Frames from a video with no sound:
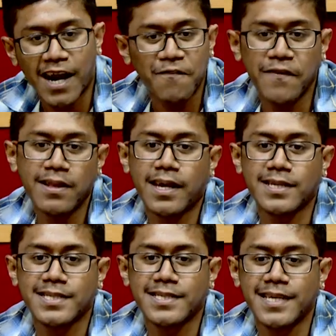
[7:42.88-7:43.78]
I feel like
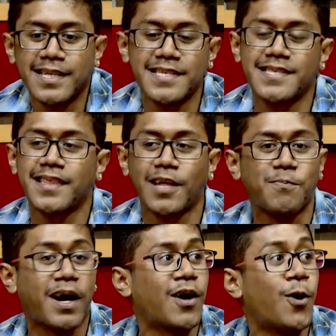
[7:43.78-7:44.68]
it is not
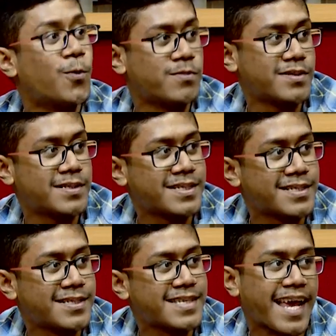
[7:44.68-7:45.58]
my home,
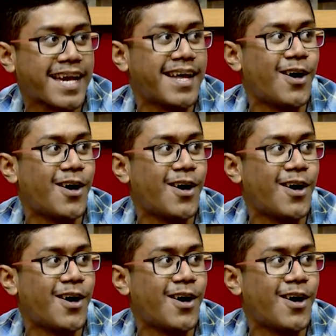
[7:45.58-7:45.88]
the second